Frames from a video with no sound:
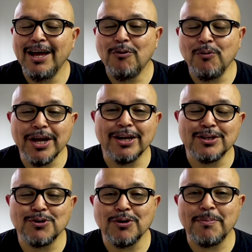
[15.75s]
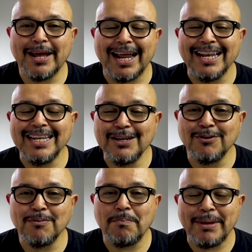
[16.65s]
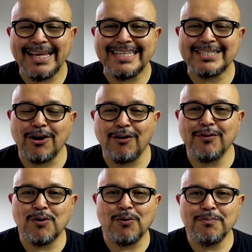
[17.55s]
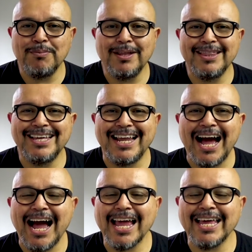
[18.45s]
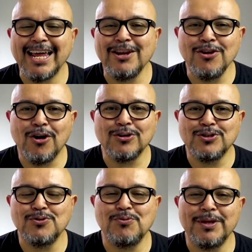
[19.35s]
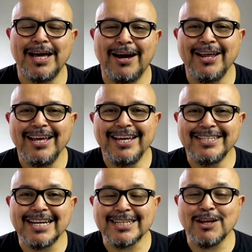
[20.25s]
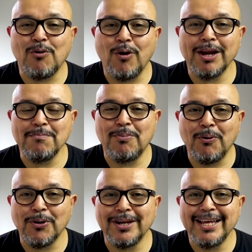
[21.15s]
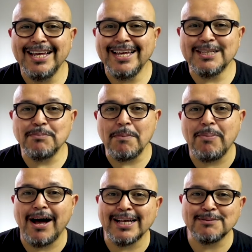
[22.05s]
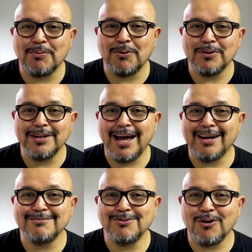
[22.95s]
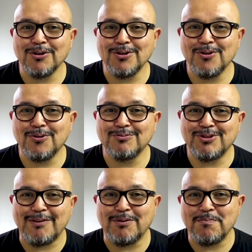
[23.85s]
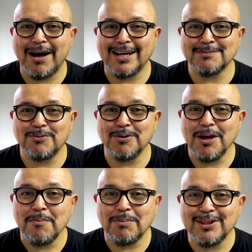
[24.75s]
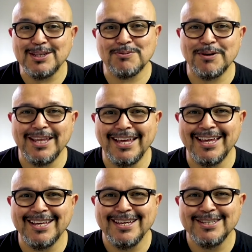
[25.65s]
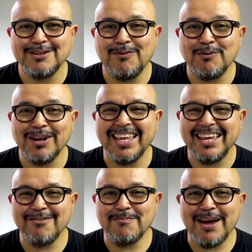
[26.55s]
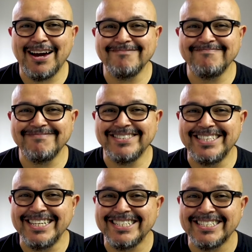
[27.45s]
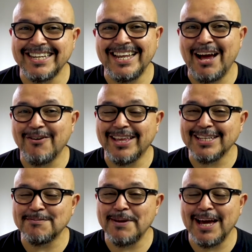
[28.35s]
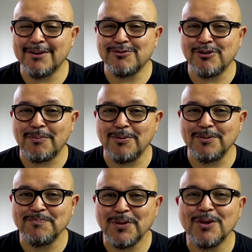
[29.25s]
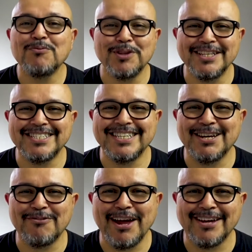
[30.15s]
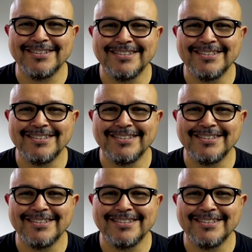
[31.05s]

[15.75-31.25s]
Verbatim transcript: we're going to talk about a little piece of equipment that I cannot do without. It's actually quite important. It's my passport. Now not your travel passport but this one here. So if you want to hear about this and how he gets me out of trouble? Well, then stick around.